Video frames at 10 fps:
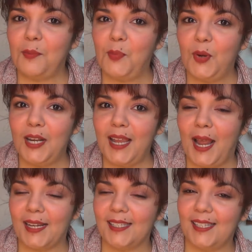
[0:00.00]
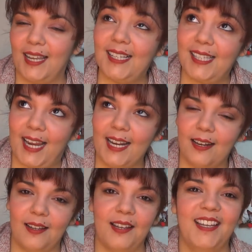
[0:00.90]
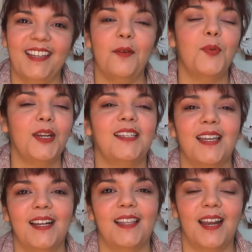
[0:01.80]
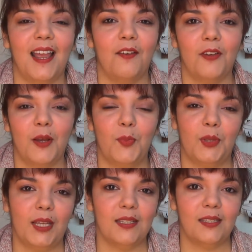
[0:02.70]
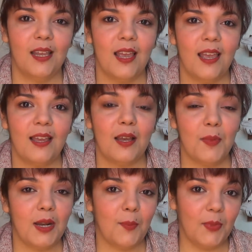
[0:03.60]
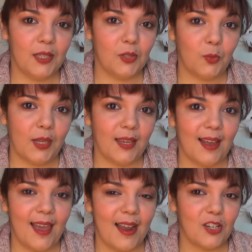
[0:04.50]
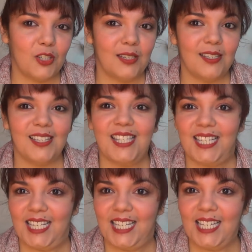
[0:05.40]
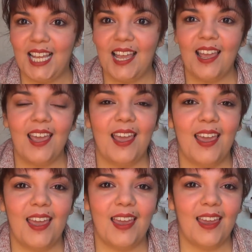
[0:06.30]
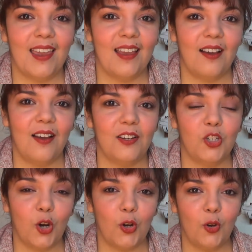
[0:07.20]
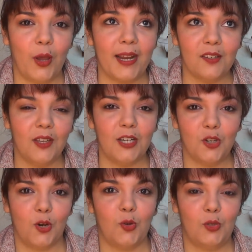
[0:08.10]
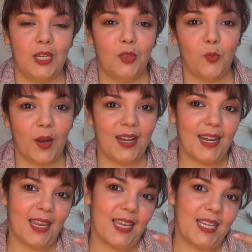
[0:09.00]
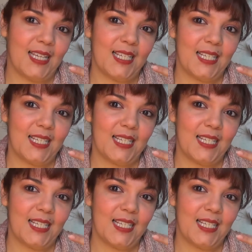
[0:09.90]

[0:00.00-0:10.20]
pretty excited. I'm pretty excited that I have a couple things coming up this week. I actually just did a activated charcoal teeth whitening